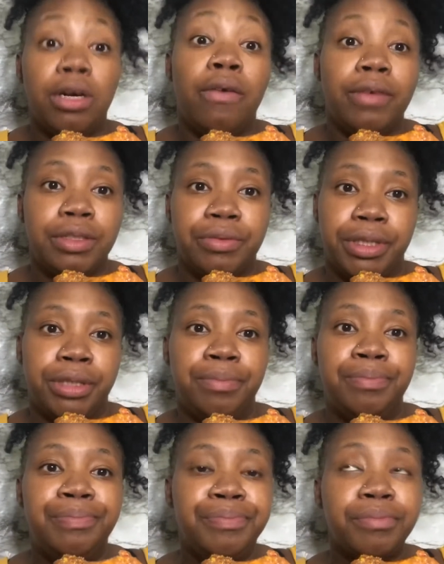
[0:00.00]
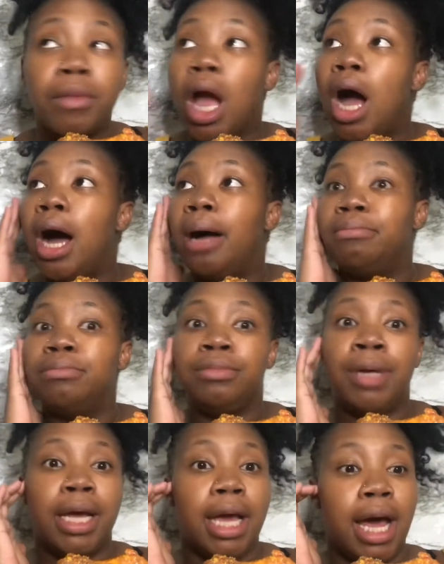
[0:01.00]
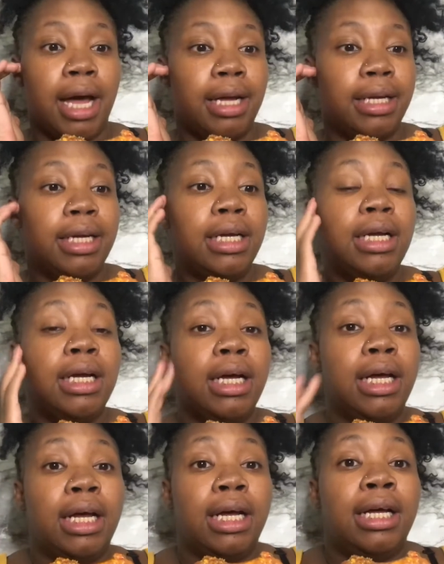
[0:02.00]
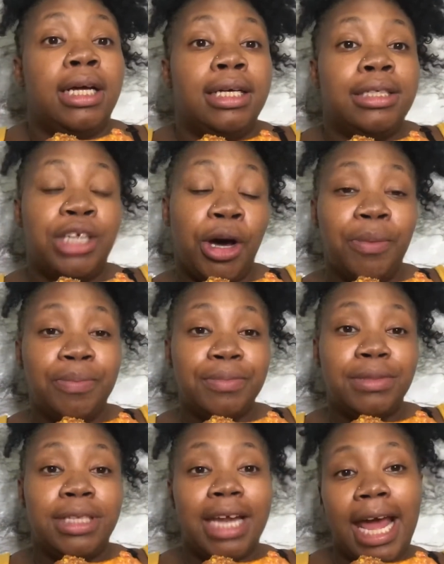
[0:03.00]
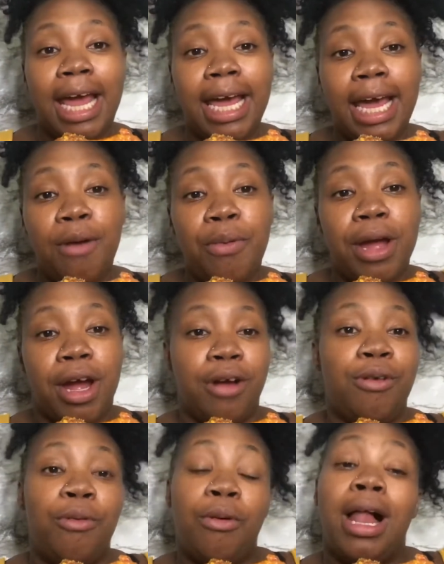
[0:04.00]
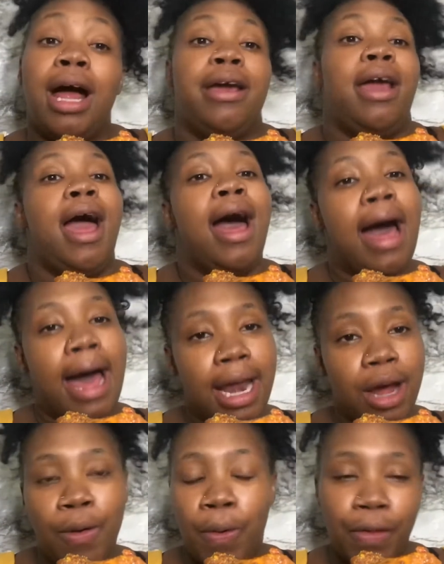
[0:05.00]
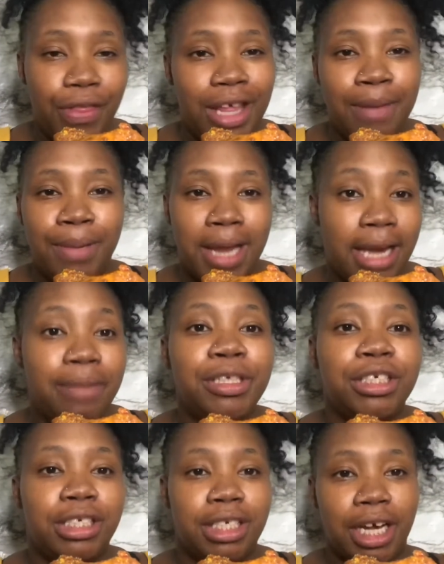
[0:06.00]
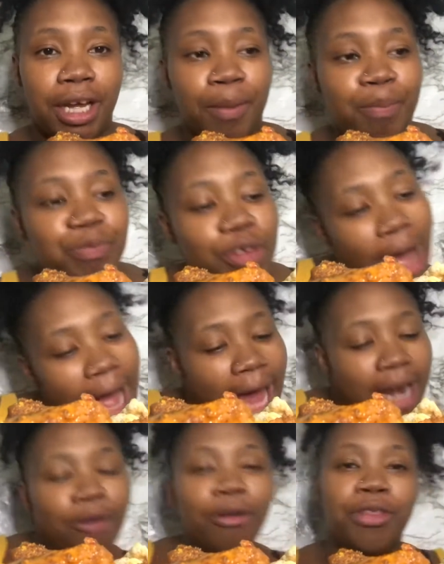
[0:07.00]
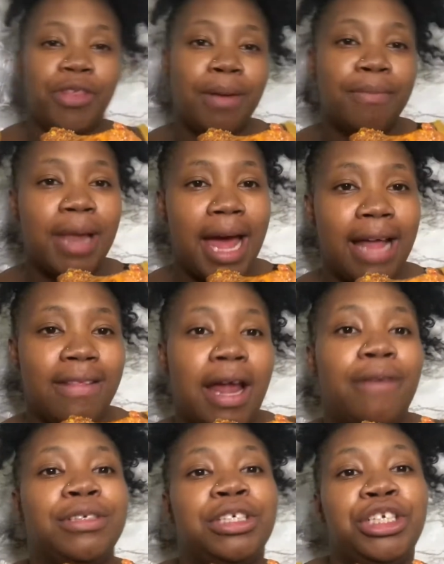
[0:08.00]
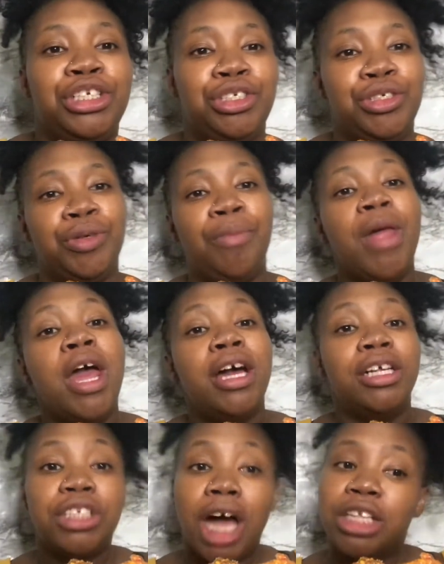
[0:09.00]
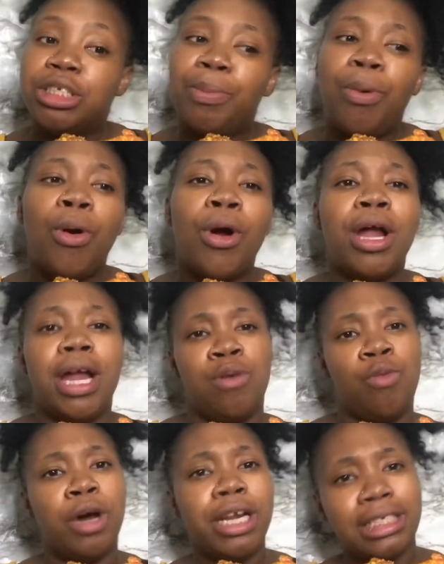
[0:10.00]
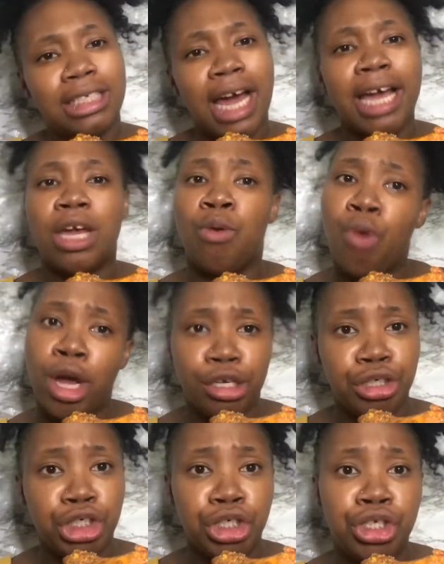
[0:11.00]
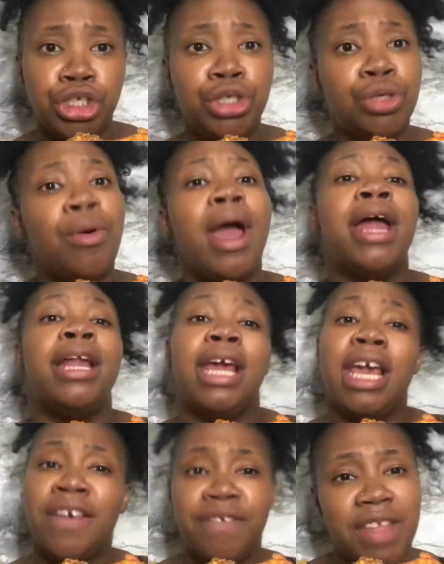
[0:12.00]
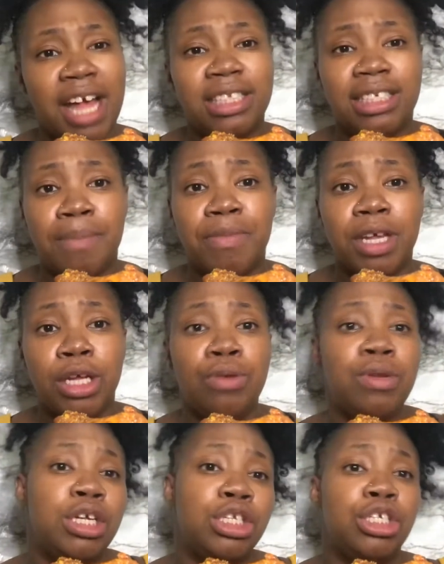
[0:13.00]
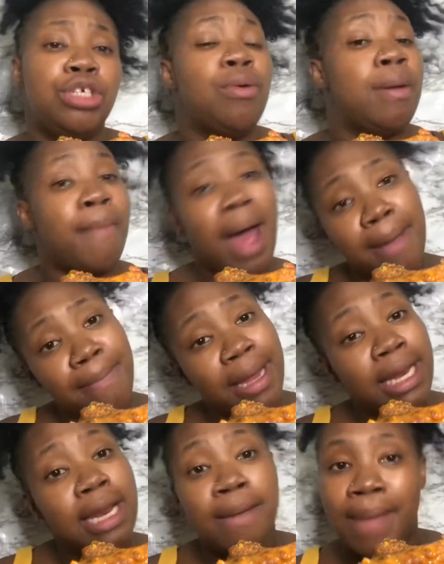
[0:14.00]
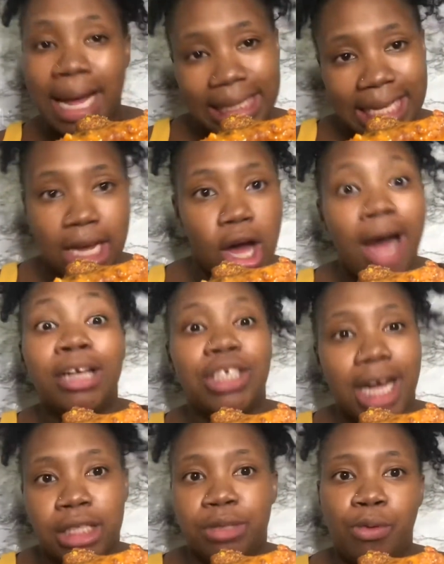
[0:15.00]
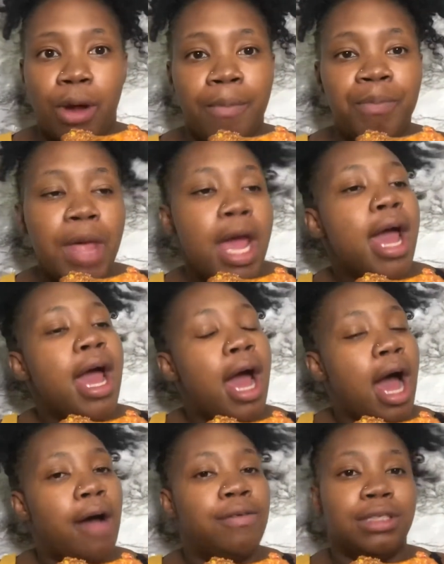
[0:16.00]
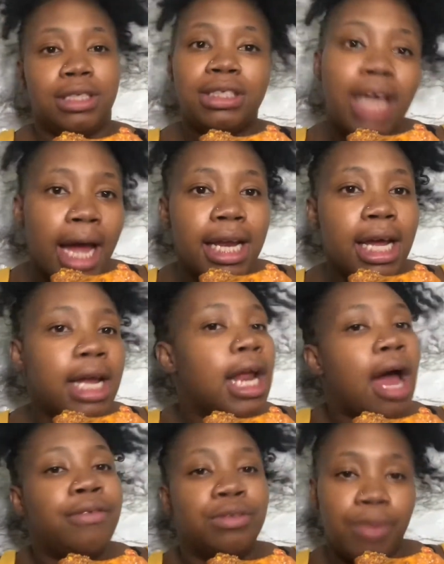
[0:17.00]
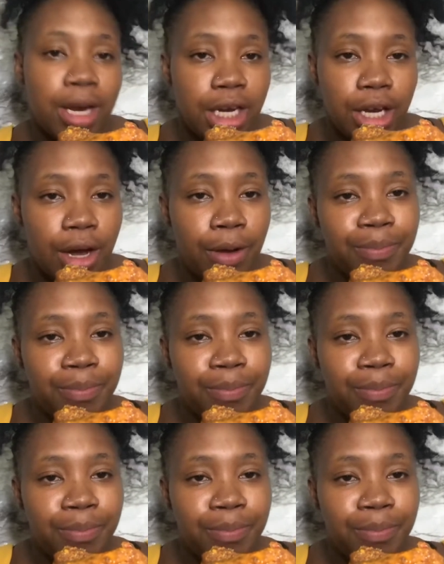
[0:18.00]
COVID is real. But yeah. So today we are, I had a whole thing planned. Let me just tell you. So I had a whole thing planned that I was going to do child support and what it's like and what you should do and if that's something you need to do, in my opinion and my take on child support. I was excited. I was ready to go.